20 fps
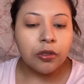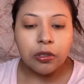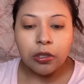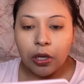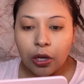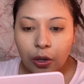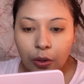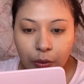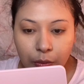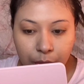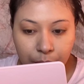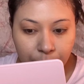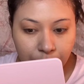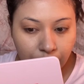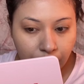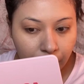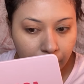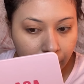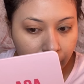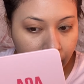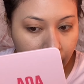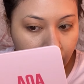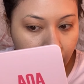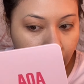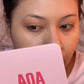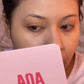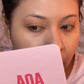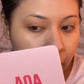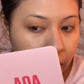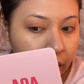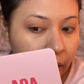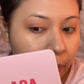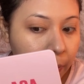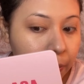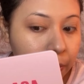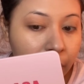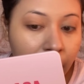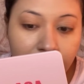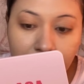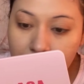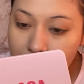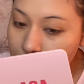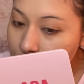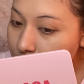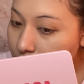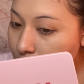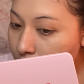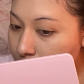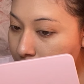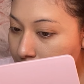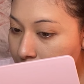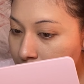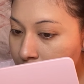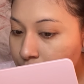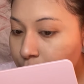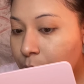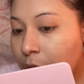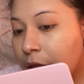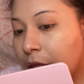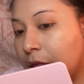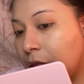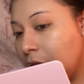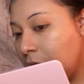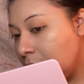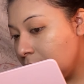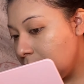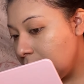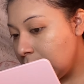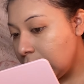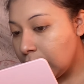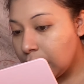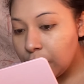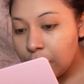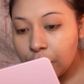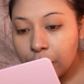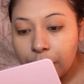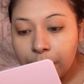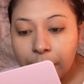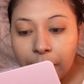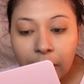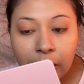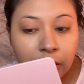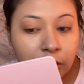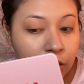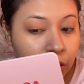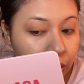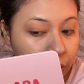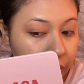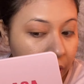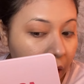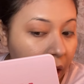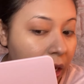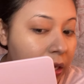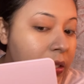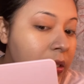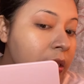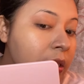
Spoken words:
So might need to go in with concealer to do that.